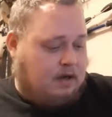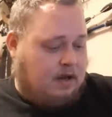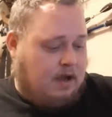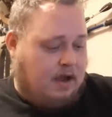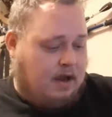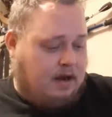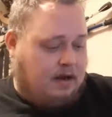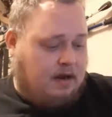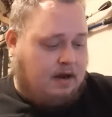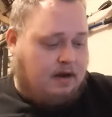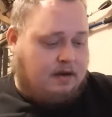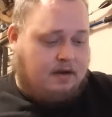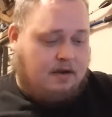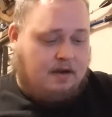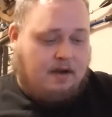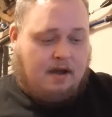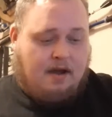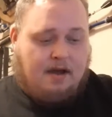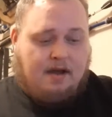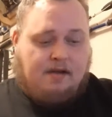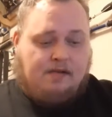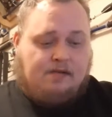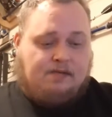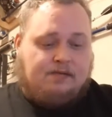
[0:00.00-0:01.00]
And then you
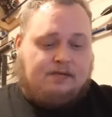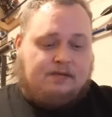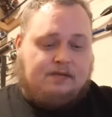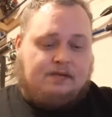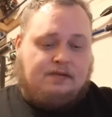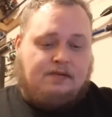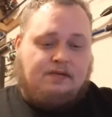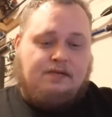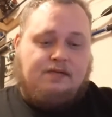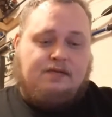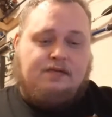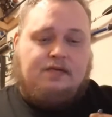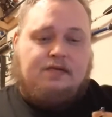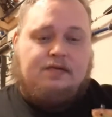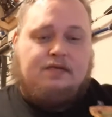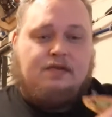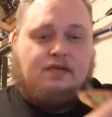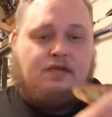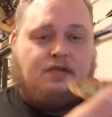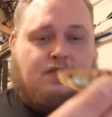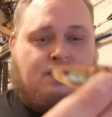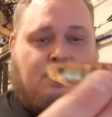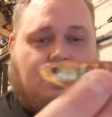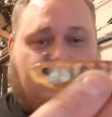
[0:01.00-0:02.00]
have
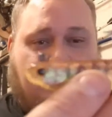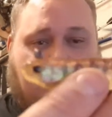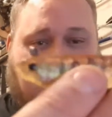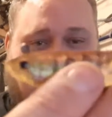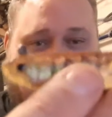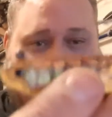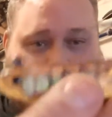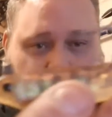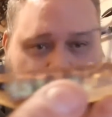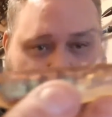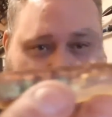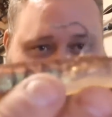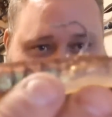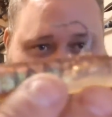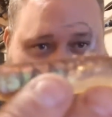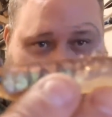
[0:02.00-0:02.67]
this is the